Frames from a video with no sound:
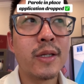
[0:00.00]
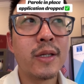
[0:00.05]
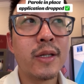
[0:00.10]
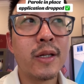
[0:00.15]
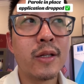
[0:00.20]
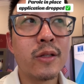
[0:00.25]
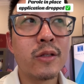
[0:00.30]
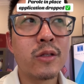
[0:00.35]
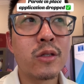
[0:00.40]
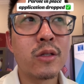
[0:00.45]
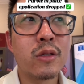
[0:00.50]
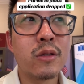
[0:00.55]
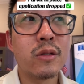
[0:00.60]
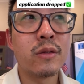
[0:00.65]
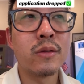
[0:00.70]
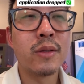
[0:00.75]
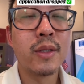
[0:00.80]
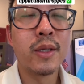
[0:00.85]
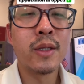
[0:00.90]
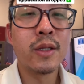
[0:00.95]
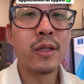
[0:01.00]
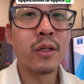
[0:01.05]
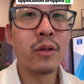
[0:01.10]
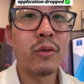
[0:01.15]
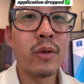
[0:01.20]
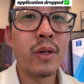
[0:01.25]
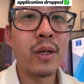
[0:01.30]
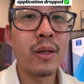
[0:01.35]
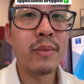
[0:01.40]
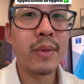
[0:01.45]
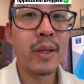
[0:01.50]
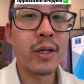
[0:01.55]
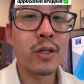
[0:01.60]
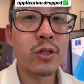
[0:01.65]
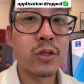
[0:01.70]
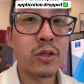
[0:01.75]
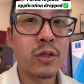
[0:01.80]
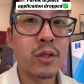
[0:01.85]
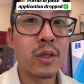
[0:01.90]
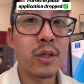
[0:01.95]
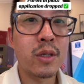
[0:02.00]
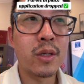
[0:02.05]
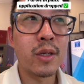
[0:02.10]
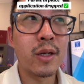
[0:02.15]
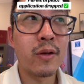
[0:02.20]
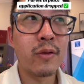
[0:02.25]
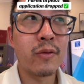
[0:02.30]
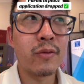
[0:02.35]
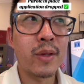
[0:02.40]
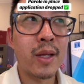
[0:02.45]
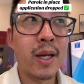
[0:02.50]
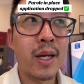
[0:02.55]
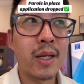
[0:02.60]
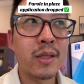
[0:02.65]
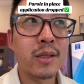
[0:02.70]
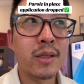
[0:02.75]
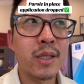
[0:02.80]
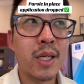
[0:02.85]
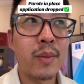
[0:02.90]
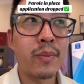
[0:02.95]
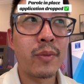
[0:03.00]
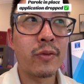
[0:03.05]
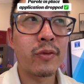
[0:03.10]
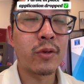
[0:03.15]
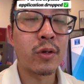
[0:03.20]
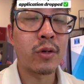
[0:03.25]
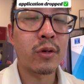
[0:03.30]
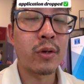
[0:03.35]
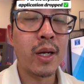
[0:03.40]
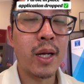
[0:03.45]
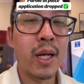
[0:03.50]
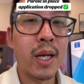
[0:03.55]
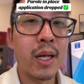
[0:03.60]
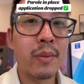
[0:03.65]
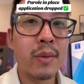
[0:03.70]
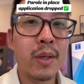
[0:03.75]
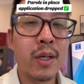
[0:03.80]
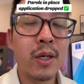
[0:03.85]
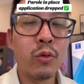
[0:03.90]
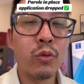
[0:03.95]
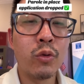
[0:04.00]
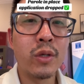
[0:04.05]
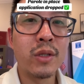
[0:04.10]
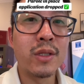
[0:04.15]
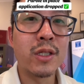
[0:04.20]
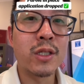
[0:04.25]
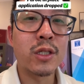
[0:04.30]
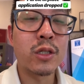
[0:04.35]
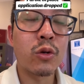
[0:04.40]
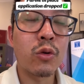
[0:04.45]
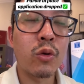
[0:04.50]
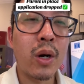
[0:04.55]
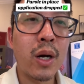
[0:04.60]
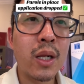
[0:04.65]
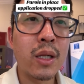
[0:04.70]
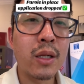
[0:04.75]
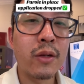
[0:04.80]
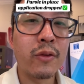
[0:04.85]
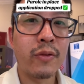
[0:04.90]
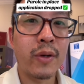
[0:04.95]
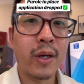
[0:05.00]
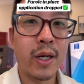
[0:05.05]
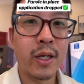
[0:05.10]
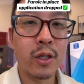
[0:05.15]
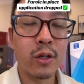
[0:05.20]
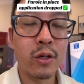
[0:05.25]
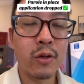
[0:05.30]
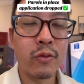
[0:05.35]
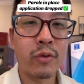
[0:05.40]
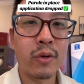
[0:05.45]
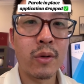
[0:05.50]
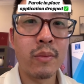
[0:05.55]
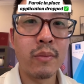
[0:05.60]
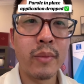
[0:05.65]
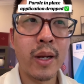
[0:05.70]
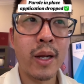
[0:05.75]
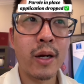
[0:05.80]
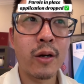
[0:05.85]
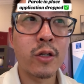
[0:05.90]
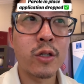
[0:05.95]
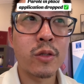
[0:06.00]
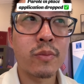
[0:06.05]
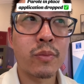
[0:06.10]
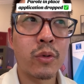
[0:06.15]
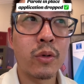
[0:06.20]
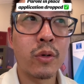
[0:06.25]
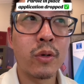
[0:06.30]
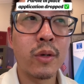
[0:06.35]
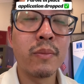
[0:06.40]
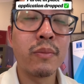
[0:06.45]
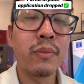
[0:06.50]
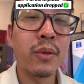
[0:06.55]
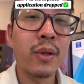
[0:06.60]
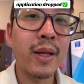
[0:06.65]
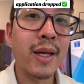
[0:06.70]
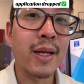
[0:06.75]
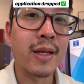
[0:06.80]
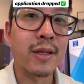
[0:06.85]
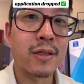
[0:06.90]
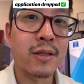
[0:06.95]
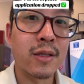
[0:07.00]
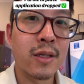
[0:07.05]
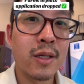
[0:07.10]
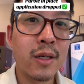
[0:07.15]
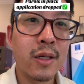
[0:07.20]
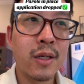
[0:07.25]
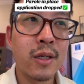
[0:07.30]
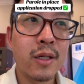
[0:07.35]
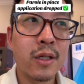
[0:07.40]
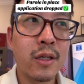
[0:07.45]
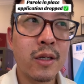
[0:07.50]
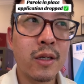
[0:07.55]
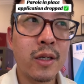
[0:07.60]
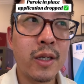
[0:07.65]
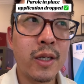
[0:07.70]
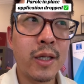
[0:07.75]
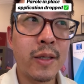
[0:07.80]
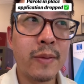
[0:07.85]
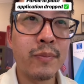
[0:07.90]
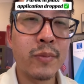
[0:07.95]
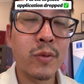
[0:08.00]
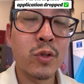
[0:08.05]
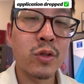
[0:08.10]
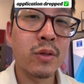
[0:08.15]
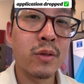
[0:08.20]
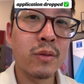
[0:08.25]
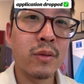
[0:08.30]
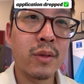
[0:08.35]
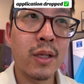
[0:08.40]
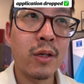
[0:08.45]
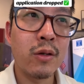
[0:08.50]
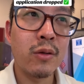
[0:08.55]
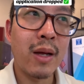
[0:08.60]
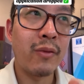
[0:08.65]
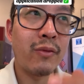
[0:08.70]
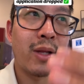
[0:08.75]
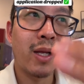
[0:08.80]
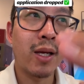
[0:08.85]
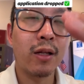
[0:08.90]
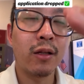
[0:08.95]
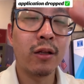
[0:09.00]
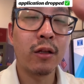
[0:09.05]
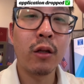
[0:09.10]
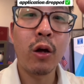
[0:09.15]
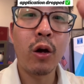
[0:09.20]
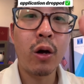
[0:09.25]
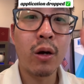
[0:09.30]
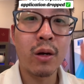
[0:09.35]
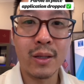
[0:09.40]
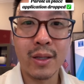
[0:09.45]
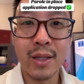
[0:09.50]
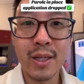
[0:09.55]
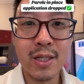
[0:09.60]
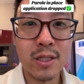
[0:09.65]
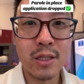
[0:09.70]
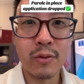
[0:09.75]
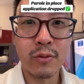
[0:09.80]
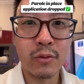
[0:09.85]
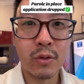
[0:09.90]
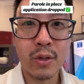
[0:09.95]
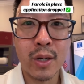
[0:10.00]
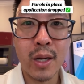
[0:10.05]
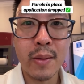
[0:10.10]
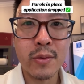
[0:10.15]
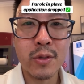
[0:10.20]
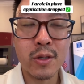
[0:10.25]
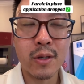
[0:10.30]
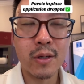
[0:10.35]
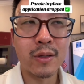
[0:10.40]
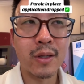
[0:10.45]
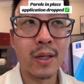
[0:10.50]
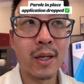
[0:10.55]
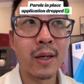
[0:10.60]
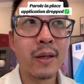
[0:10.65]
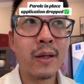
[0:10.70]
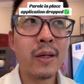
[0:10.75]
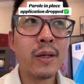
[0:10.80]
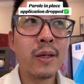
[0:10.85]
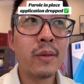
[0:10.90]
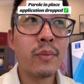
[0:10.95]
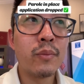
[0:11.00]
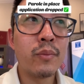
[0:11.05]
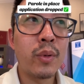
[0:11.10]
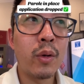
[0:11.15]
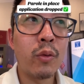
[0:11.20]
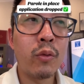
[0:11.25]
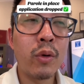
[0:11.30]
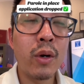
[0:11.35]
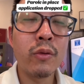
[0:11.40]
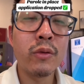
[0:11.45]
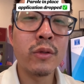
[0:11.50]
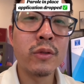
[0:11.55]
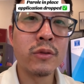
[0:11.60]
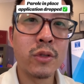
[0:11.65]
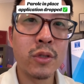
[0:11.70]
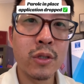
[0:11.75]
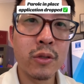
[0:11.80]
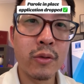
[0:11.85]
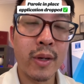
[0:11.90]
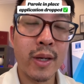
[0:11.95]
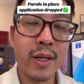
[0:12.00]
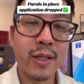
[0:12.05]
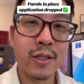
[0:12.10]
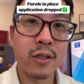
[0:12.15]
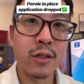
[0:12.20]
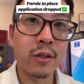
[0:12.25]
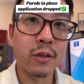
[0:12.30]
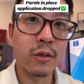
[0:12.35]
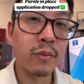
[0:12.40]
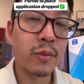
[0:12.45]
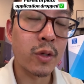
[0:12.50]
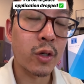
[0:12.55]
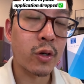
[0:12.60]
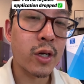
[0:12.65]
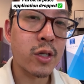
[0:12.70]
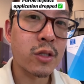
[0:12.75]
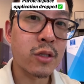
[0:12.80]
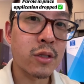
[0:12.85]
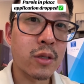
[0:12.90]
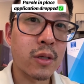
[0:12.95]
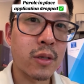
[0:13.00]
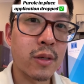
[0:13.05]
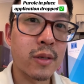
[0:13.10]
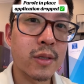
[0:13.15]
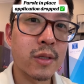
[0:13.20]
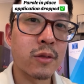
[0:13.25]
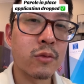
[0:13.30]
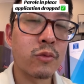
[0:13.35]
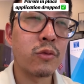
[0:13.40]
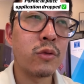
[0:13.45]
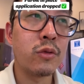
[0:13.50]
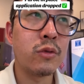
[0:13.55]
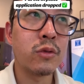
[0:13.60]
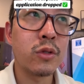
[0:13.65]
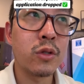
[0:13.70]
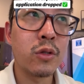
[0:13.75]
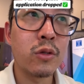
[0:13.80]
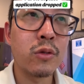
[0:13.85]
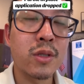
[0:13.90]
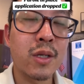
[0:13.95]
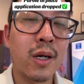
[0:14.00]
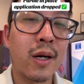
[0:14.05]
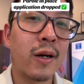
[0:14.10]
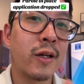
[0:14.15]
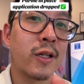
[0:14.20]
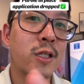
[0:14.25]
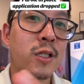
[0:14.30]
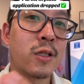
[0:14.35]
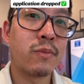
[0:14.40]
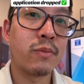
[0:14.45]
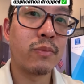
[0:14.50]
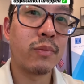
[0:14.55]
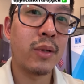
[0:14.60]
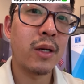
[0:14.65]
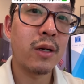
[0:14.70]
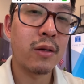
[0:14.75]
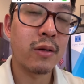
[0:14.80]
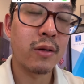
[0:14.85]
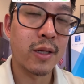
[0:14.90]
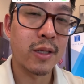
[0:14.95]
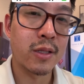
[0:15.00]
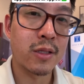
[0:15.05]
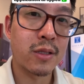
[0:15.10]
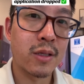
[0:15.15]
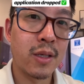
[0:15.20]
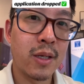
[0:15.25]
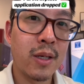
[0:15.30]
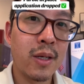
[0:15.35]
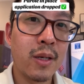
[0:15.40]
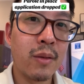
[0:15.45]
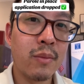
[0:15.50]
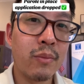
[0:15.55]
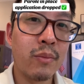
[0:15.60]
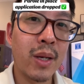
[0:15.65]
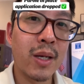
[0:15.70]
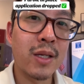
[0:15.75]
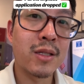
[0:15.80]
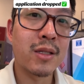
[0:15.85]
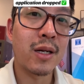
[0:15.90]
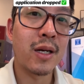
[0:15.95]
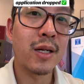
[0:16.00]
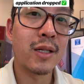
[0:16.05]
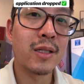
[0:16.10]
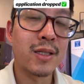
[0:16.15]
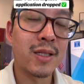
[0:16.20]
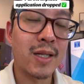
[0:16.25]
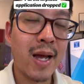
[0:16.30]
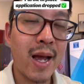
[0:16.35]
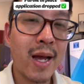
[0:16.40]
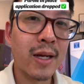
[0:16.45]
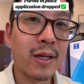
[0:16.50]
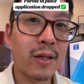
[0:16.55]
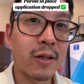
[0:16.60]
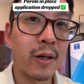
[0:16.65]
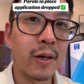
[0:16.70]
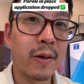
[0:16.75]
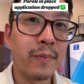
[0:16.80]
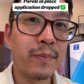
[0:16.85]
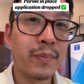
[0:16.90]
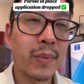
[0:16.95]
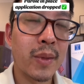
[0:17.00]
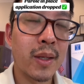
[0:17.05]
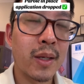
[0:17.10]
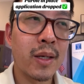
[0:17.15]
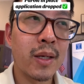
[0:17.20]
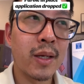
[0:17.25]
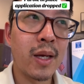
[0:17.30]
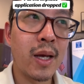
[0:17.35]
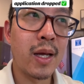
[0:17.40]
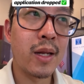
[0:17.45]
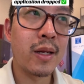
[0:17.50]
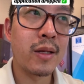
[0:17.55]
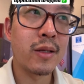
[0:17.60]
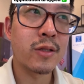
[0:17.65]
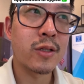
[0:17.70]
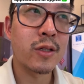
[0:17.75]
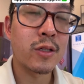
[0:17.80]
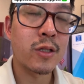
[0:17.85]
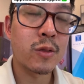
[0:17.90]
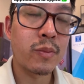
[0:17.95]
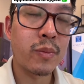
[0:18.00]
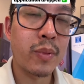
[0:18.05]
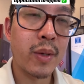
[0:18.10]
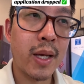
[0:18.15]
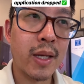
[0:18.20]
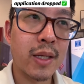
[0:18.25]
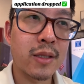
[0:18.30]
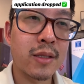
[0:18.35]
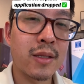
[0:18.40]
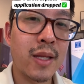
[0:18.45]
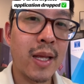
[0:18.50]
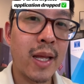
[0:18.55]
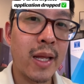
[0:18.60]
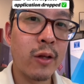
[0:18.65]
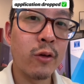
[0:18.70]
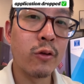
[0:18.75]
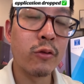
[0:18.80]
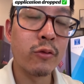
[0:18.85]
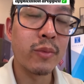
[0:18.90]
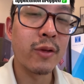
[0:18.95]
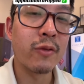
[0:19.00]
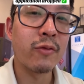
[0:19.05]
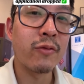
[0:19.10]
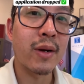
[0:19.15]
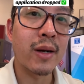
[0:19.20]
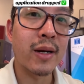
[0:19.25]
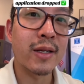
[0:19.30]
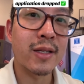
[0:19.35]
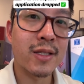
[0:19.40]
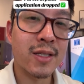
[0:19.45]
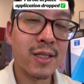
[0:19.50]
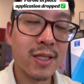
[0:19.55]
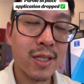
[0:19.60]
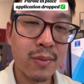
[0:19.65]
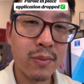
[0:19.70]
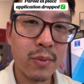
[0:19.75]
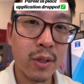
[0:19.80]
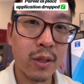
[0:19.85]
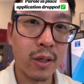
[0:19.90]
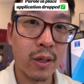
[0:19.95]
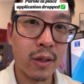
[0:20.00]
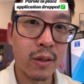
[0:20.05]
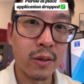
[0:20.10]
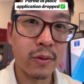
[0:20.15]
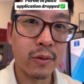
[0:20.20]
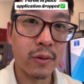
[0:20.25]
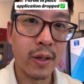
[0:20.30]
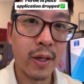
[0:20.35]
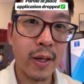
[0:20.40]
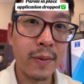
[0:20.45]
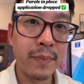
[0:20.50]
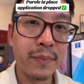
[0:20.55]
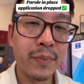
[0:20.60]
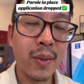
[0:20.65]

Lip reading: And so you want to make sure if that type of crime would disqualify you for marriage parole in place. So they don't have like a long list of crimes or anything. But what we'll do as an immigration attorney is we'll use our experience based on DACA and suspect that it will be very similar, okay?